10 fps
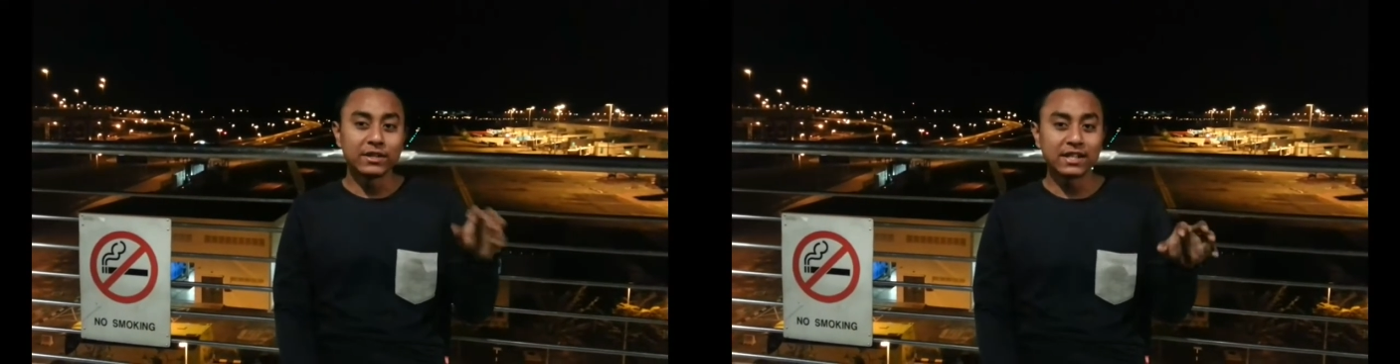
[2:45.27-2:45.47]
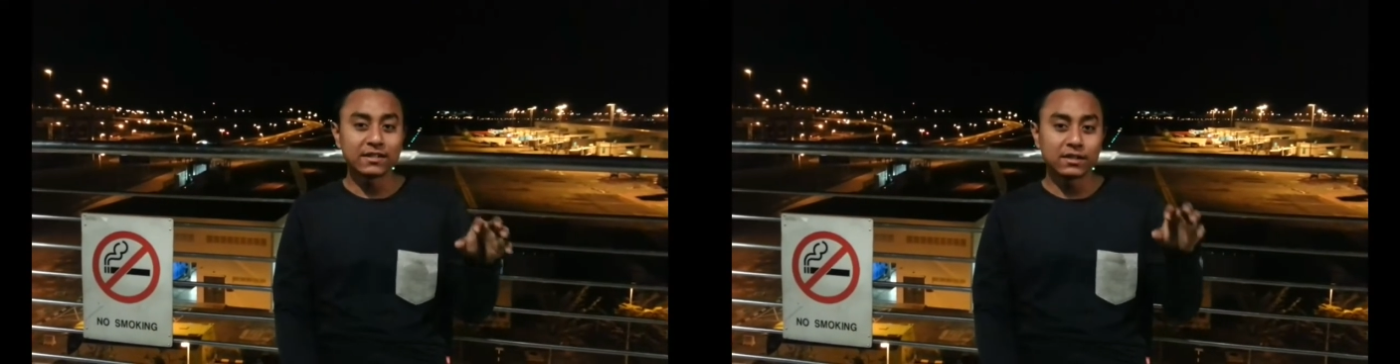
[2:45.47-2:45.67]

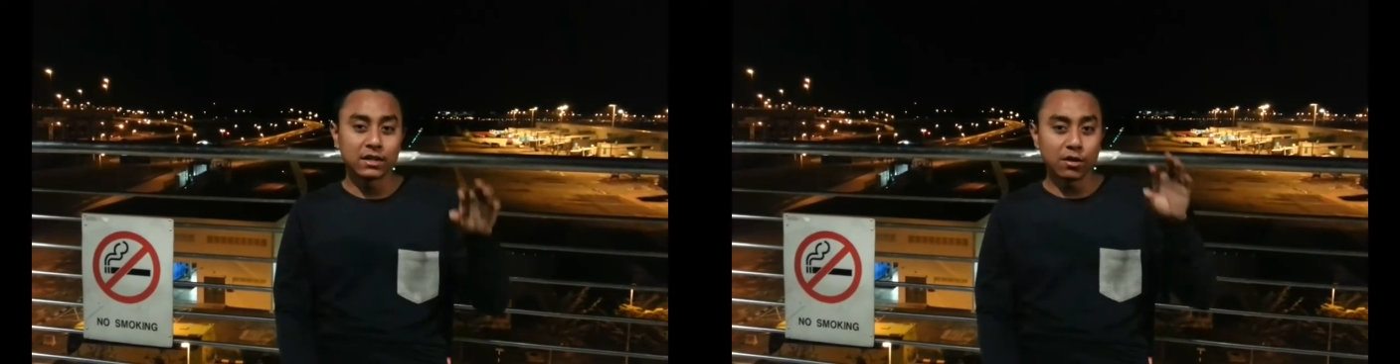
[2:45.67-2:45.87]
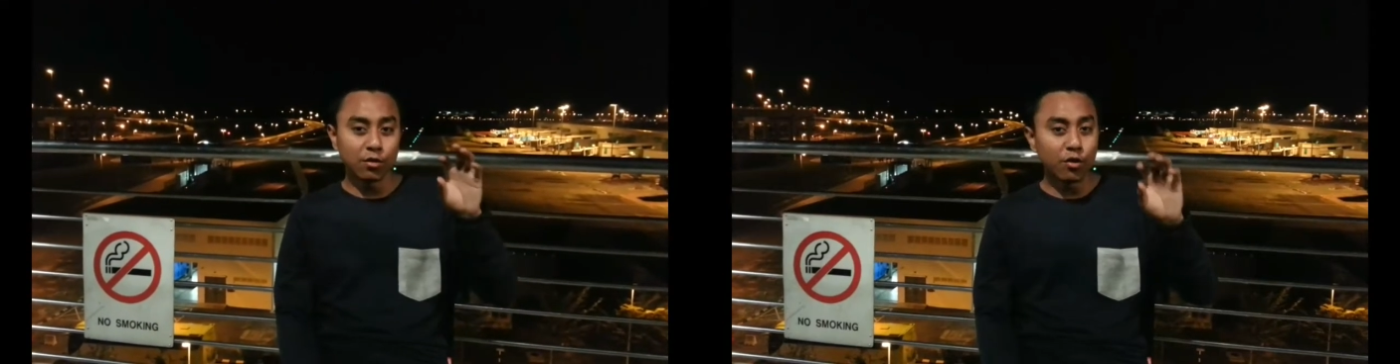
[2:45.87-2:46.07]
versus
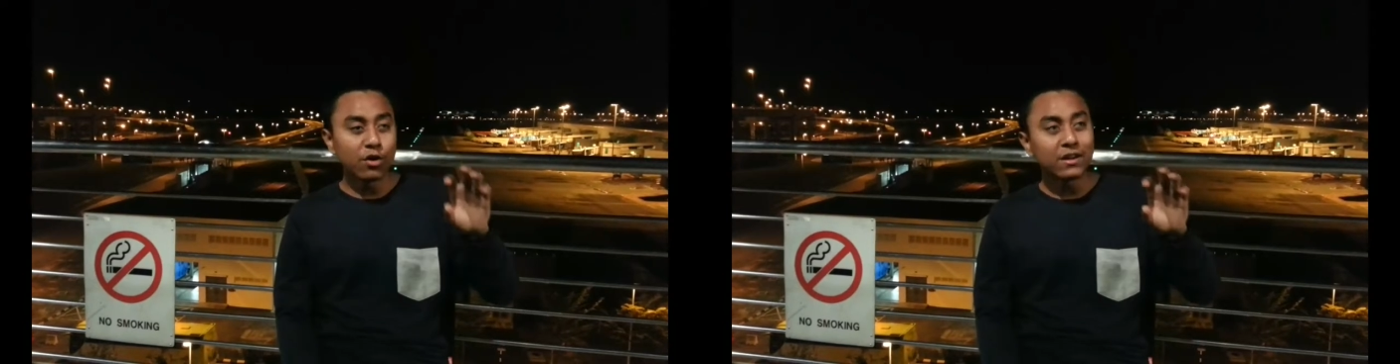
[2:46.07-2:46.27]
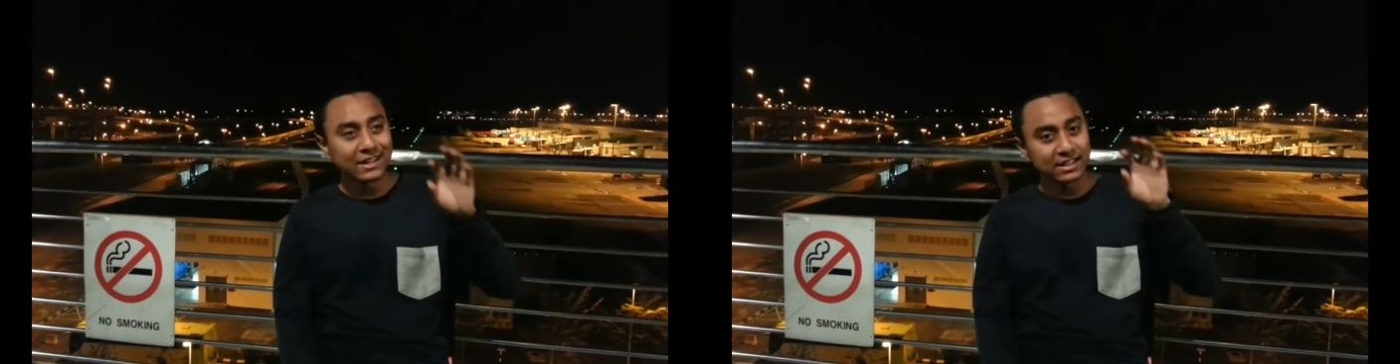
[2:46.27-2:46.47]
the
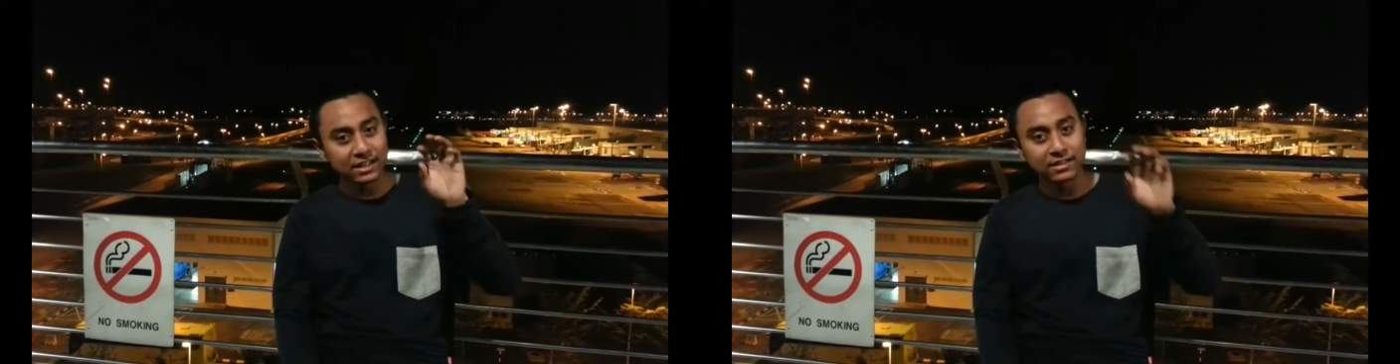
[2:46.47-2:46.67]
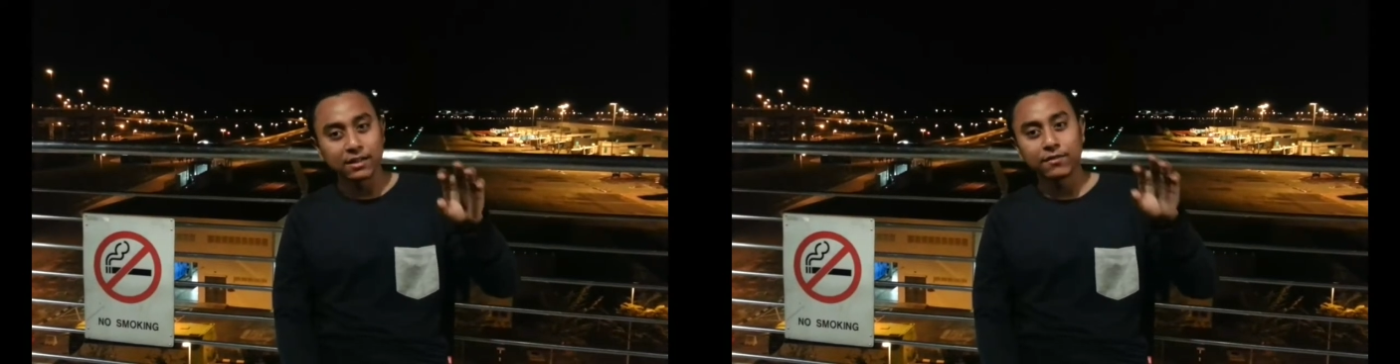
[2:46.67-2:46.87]
old
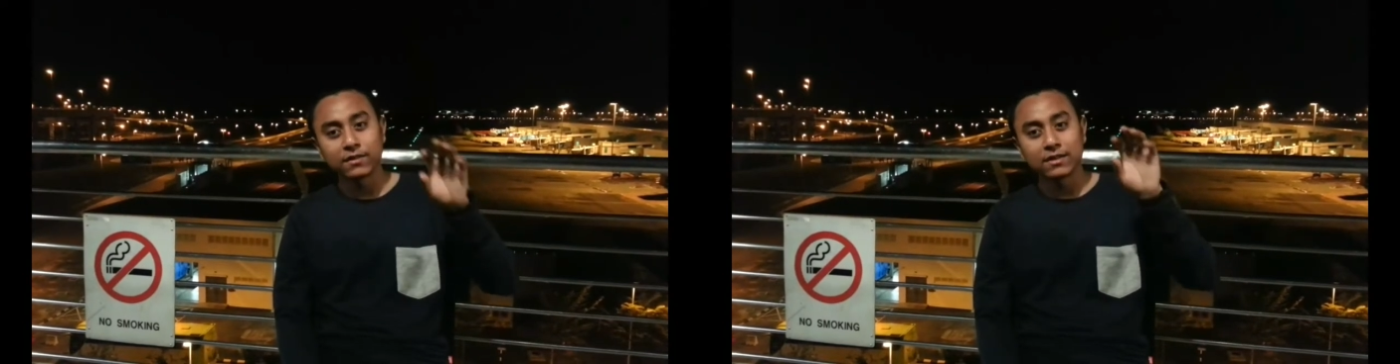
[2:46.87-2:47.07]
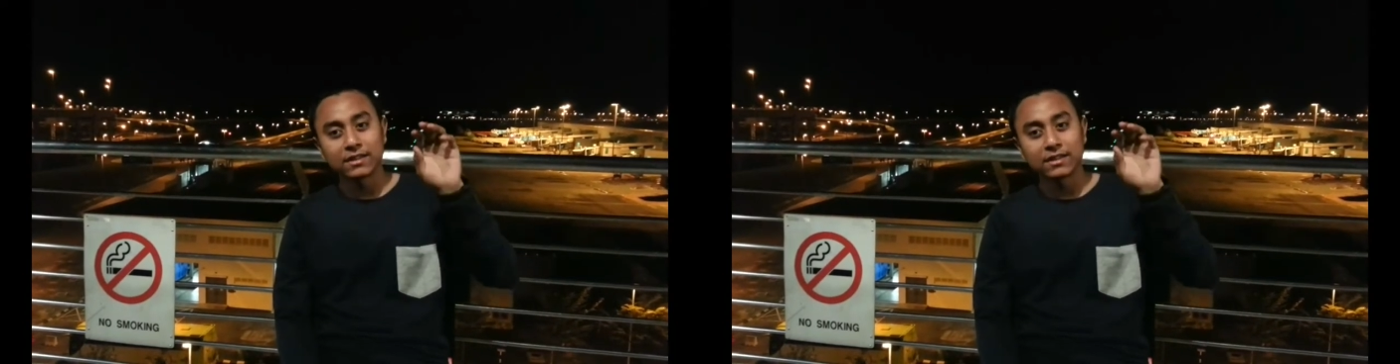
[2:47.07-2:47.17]
resistive